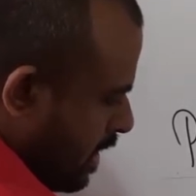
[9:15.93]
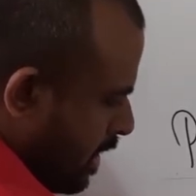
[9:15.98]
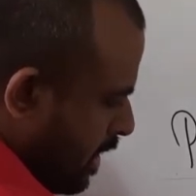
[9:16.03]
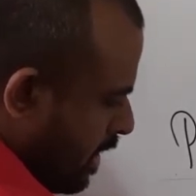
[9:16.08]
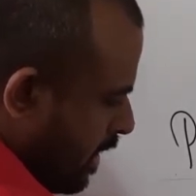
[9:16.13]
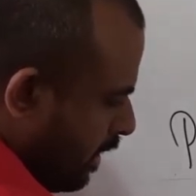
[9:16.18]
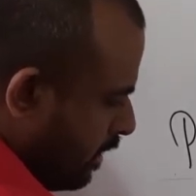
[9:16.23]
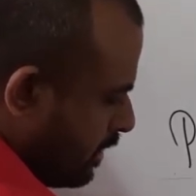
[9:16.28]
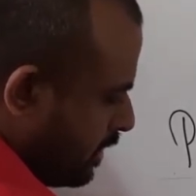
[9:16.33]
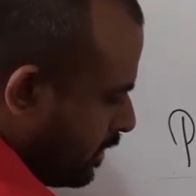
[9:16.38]

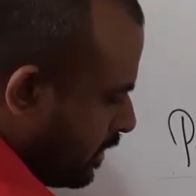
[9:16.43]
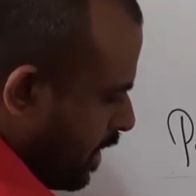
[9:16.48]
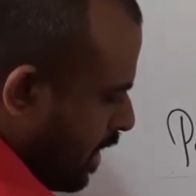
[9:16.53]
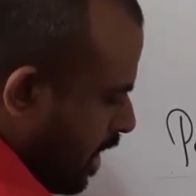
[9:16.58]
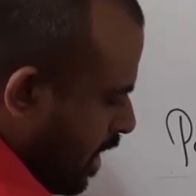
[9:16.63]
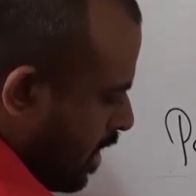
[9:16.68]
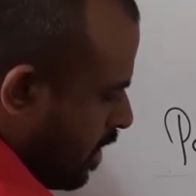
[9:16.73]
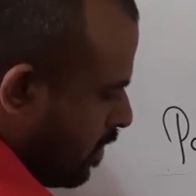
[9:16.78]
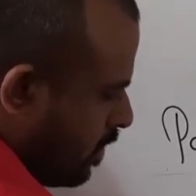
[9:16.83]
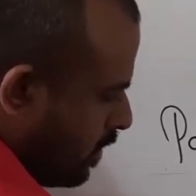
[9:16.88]

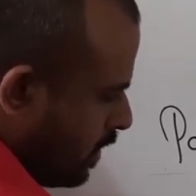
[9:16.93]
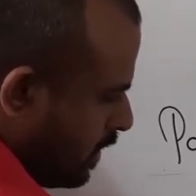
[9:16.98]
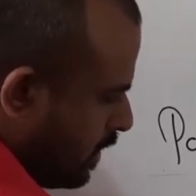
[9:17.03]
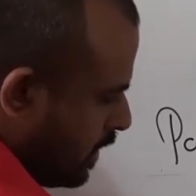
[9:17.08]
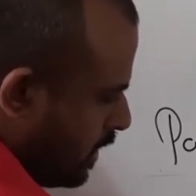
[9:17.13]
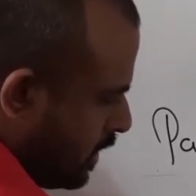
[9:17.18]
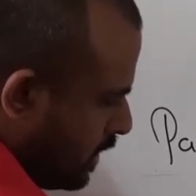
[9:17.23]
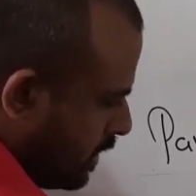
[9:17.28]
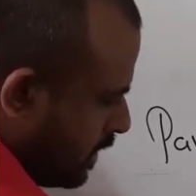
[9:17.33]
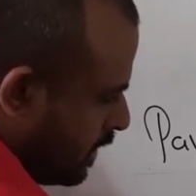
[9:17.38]

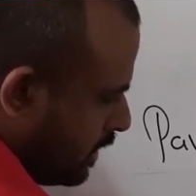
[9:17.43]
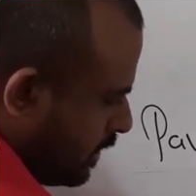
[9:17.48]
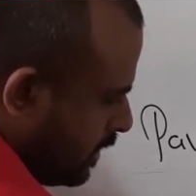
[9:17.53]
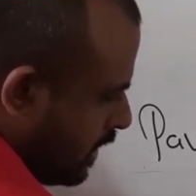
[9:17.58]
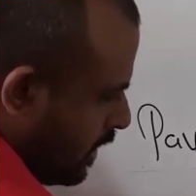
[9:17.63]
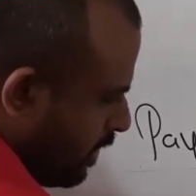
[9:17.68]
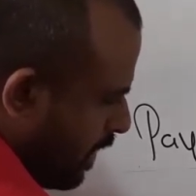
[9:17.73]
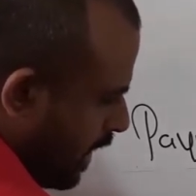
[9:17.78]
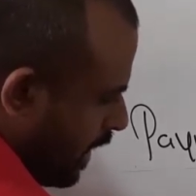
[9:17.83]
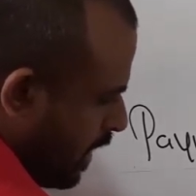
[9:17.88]
discount
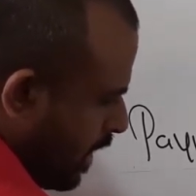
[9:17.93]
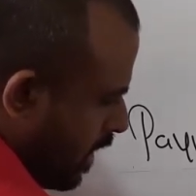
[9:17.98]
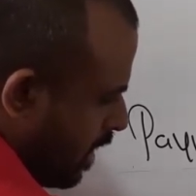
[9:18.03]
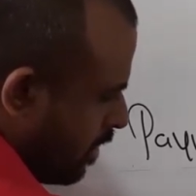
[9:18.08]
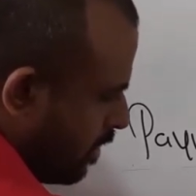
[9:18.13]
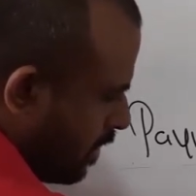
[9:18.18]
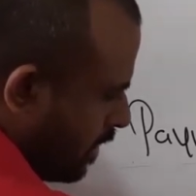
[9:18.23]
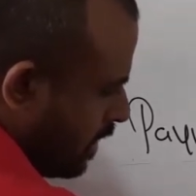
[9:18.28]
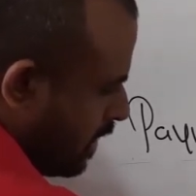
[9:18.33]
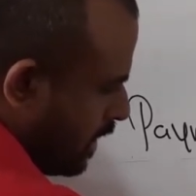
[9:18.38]
received
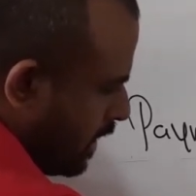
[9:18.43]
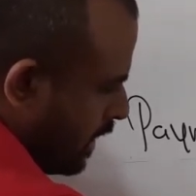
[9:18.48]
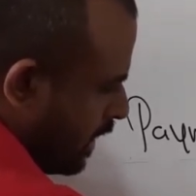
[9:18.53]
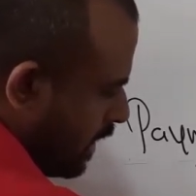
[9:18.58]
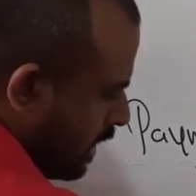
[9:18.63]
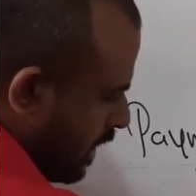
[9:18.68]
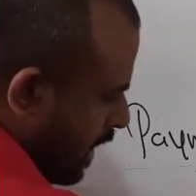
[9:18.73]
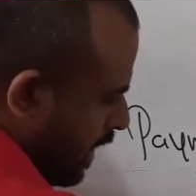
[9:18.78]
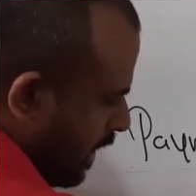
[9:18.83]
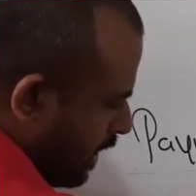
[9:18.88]

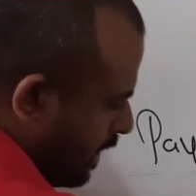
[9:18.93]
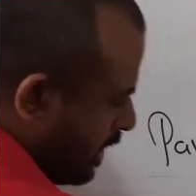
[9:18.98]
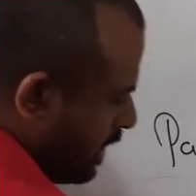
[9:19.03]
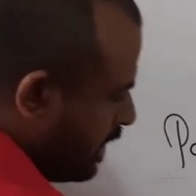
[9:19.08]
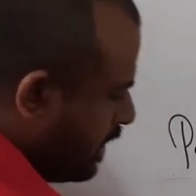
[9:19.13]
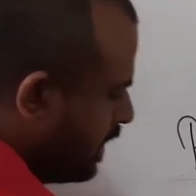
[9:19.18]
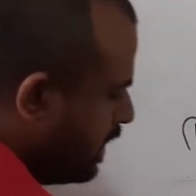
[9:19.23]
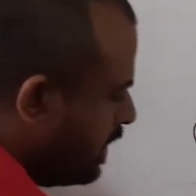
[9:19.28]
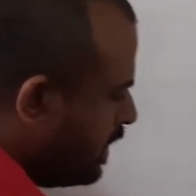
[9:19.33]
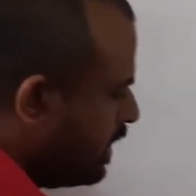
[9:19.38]
account credit.
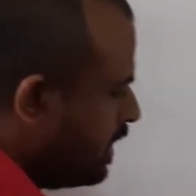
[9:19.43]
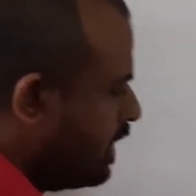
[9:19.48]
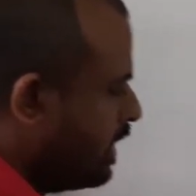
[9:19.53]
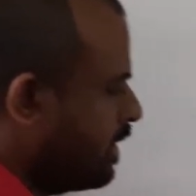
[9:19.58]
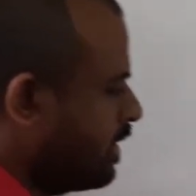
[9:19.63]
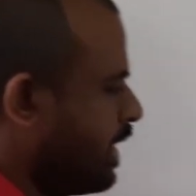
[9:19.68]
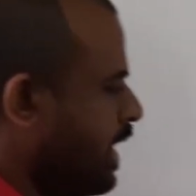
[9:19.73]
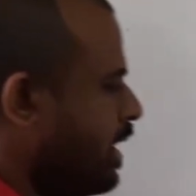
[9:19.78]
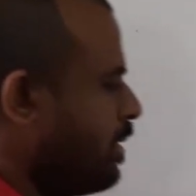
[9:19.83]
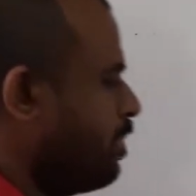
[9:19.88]

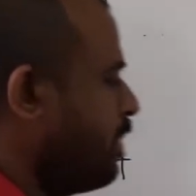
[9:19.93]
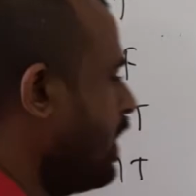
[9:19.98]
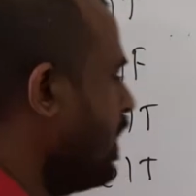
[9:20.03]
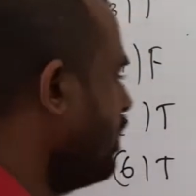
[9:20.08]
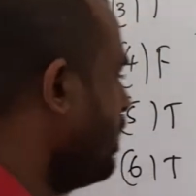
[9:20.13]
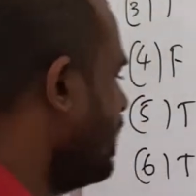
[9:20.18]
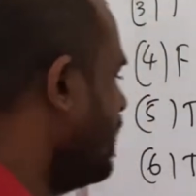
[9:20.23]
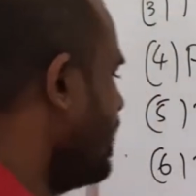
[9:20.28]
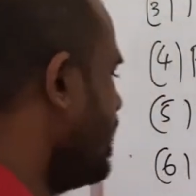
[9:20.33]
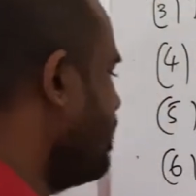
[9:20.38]
Trade
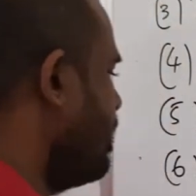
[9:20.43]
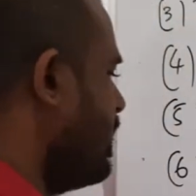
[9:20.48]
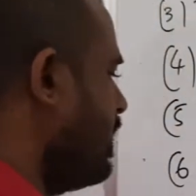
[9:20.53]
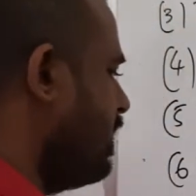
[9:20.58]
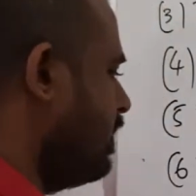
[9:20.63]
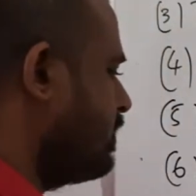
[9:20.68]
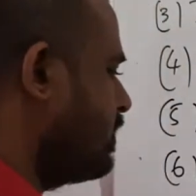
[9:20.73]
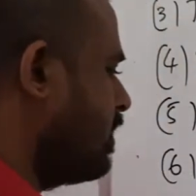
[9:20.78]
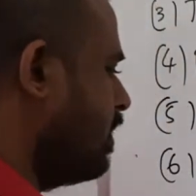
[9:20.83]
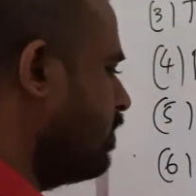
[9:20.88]
payable debit,
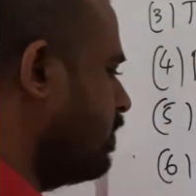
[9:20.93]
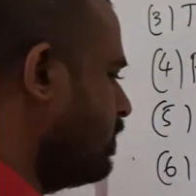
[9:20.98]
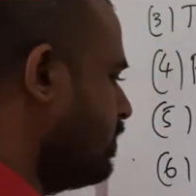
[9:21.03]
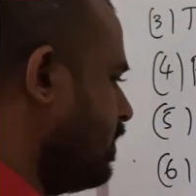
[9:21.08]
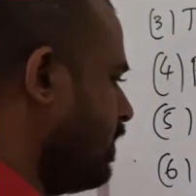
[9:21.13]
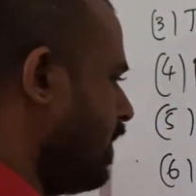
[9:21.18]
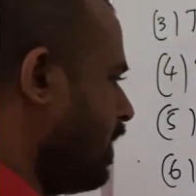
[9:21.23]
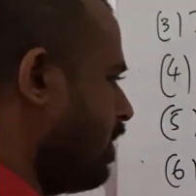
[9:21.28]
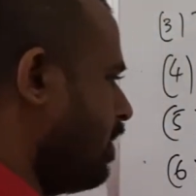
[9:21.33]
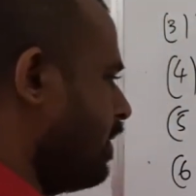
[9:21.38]
discount
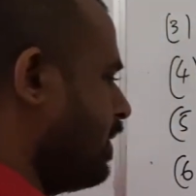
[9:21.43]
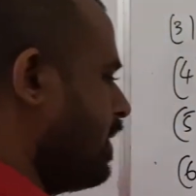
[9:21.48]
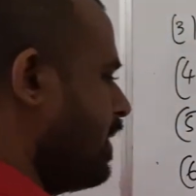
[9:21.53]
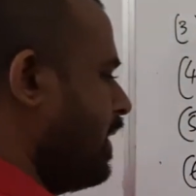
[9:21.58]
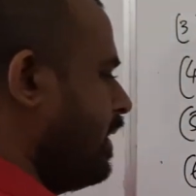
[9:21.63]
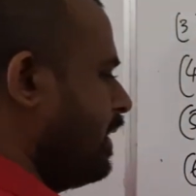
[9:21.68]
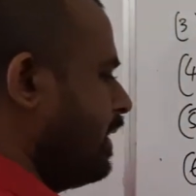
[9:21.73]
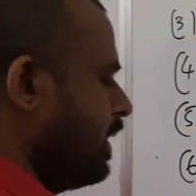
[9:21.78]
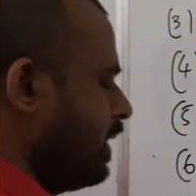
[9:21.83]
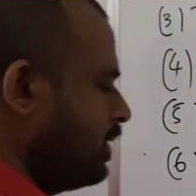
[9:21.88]
received account
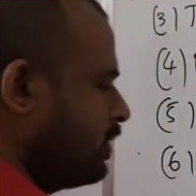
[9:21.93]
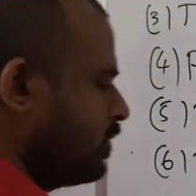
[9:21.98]
credit. Yes,